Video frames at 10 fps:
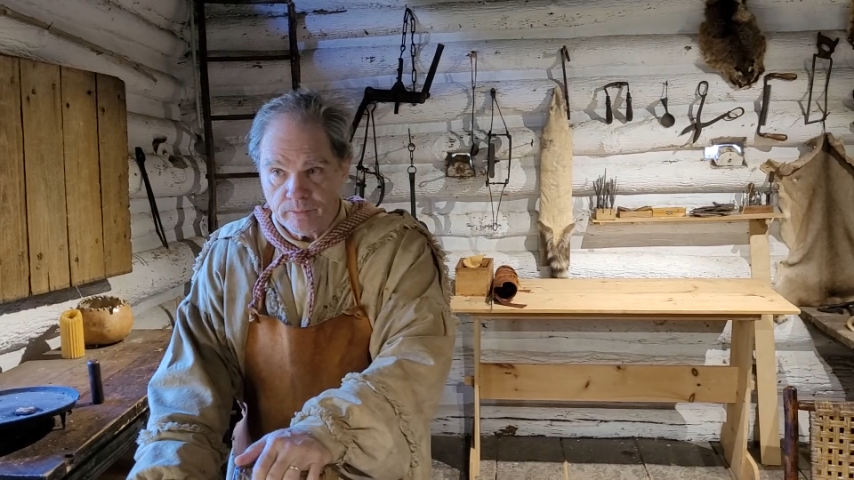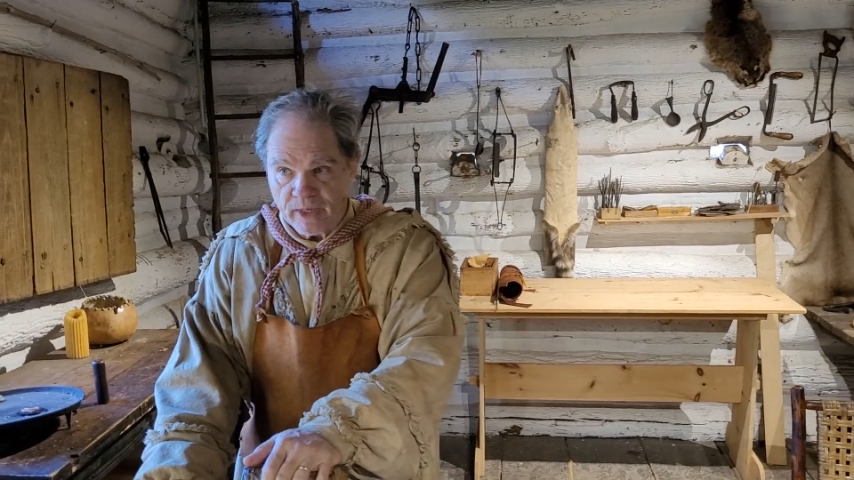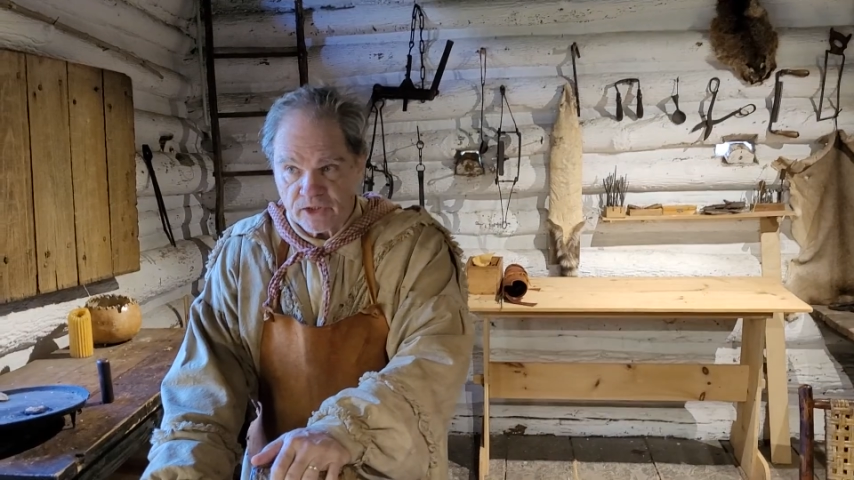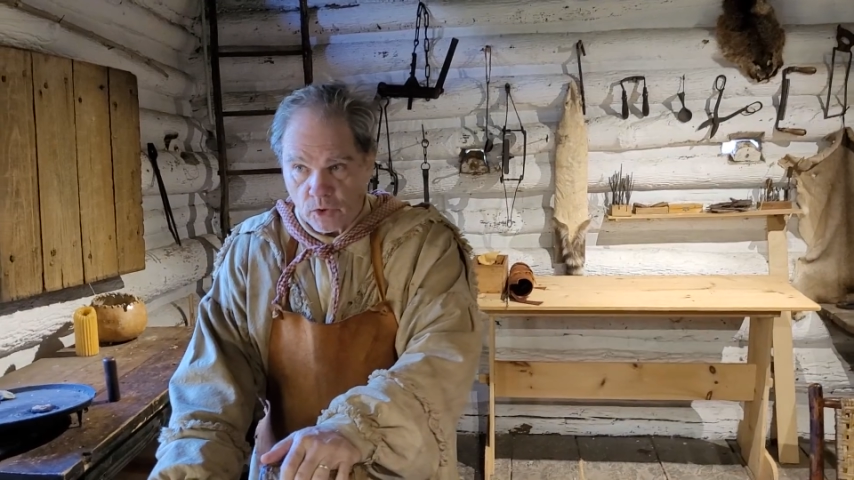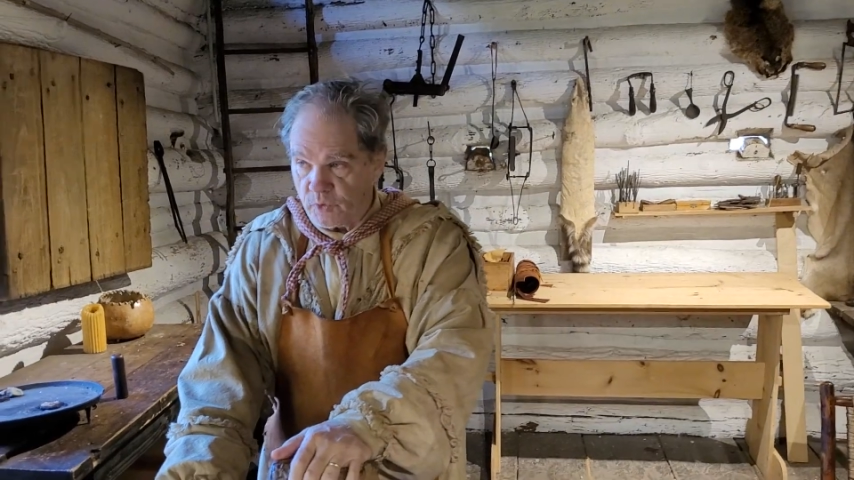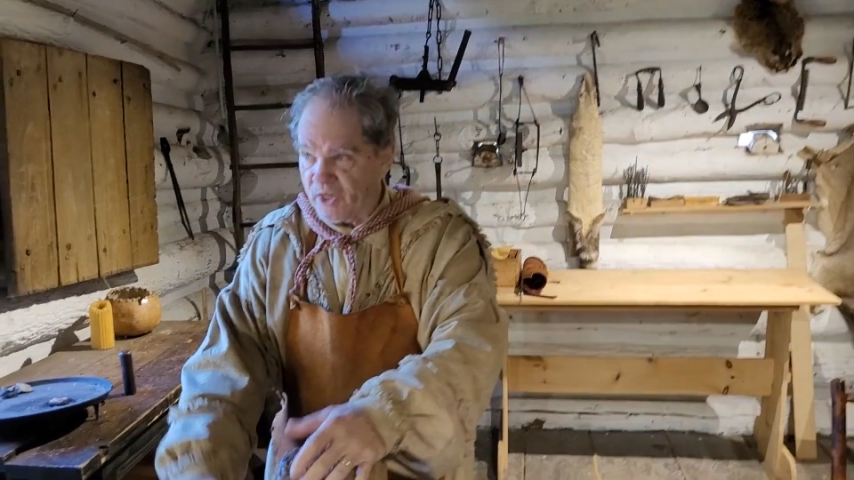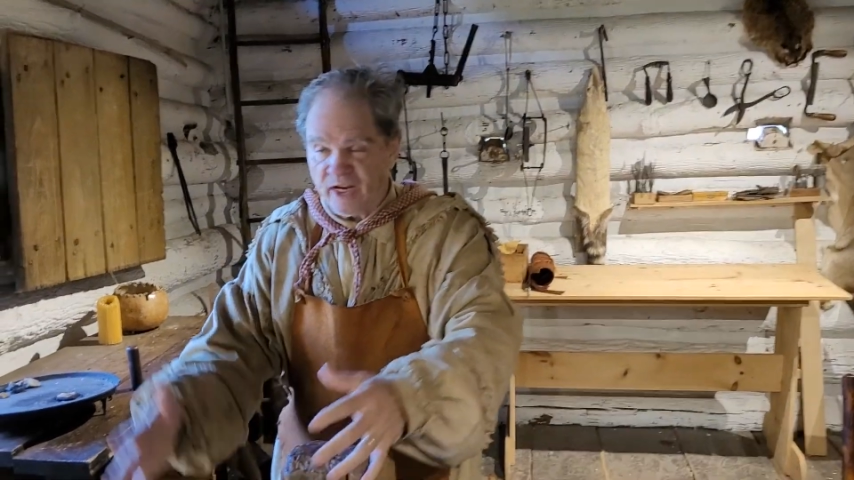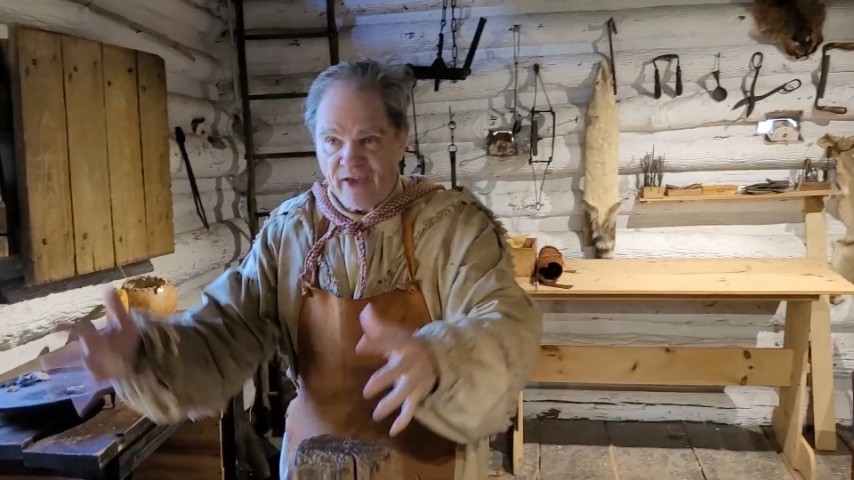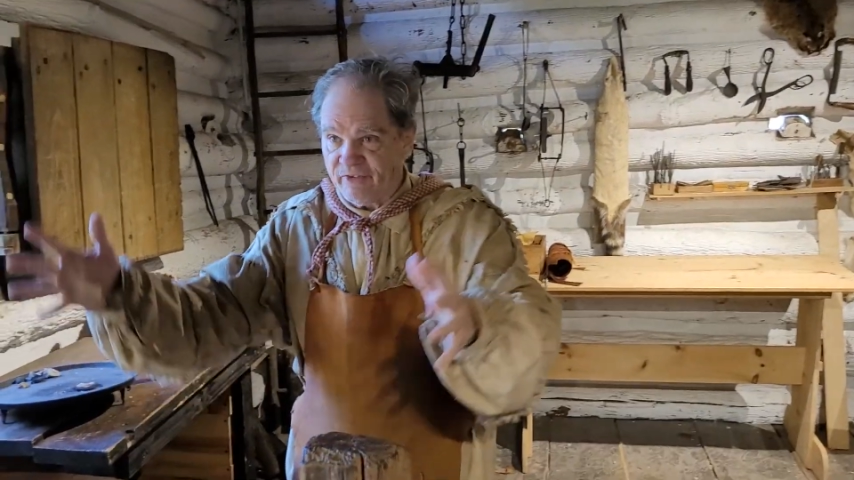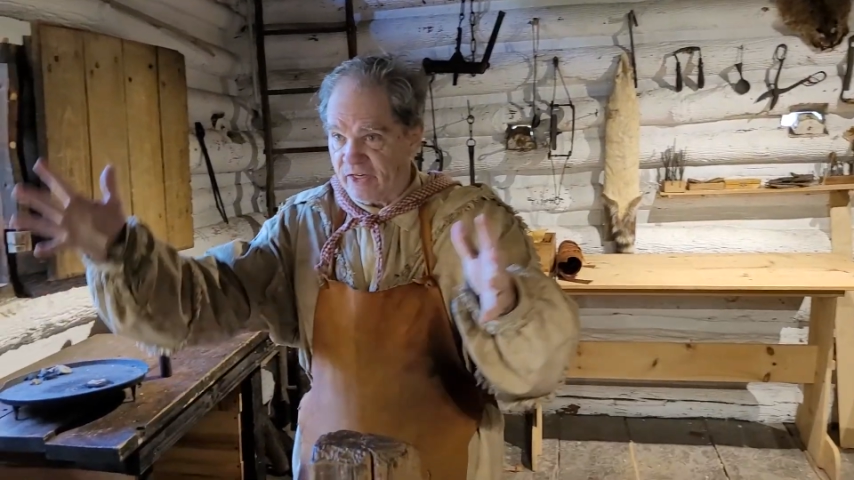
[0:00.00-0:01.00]
Mexico, didn't
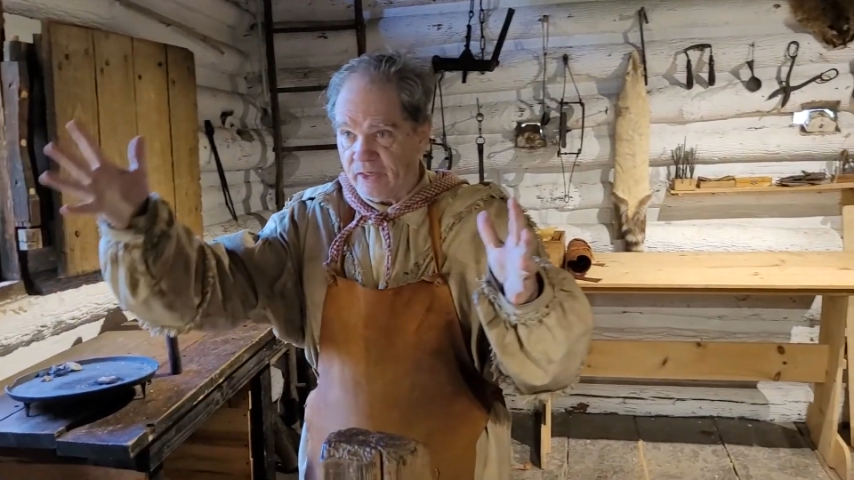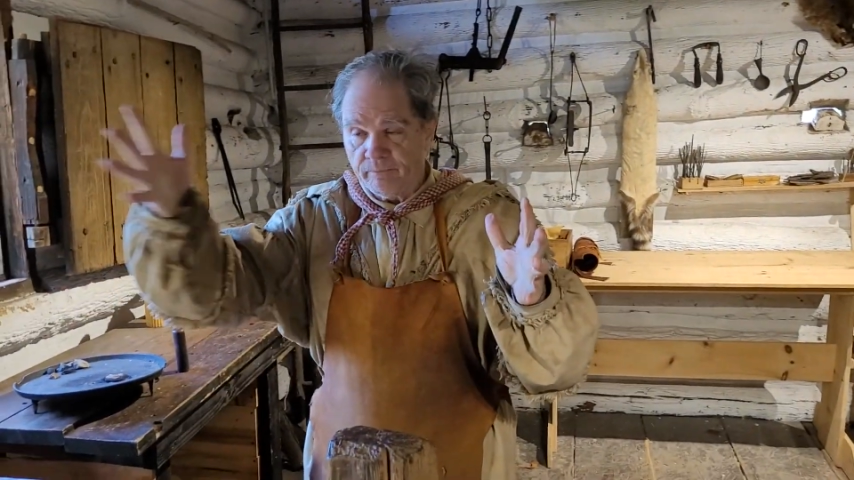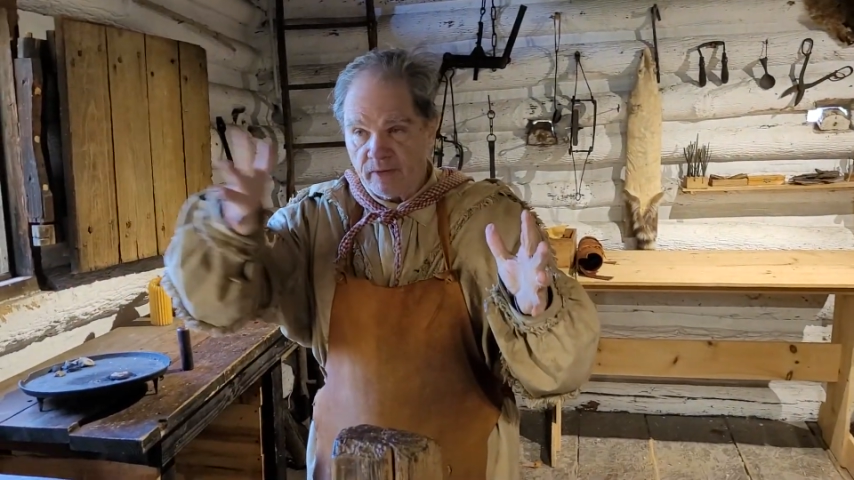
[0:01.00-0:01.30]
have any